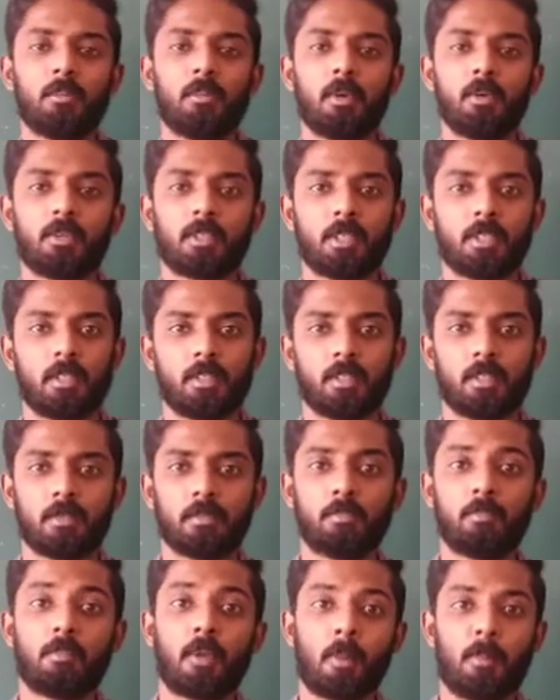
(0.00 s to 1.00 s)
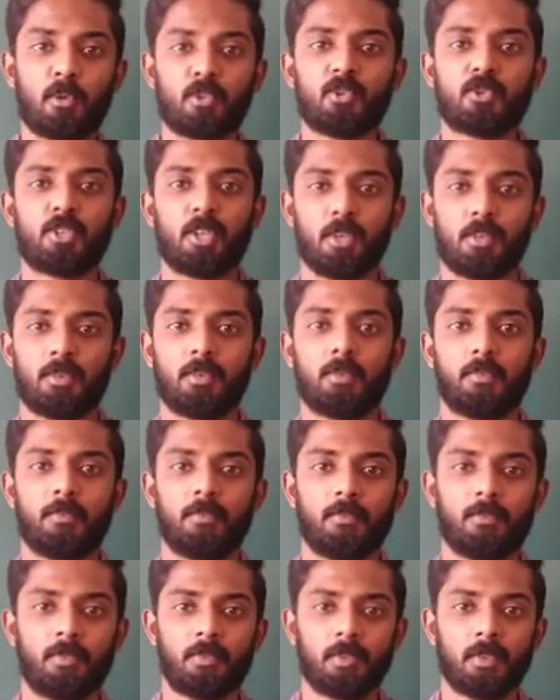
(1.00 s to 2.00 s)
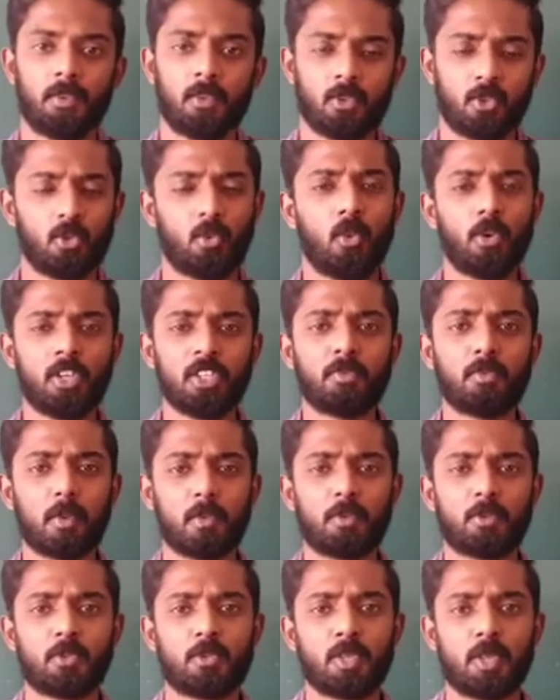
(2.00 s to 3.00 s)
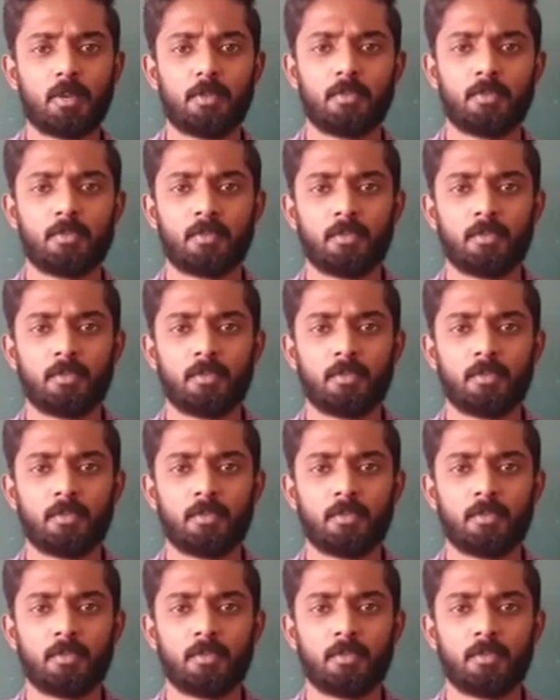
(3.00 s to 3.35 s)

about preposition. So what is preposition?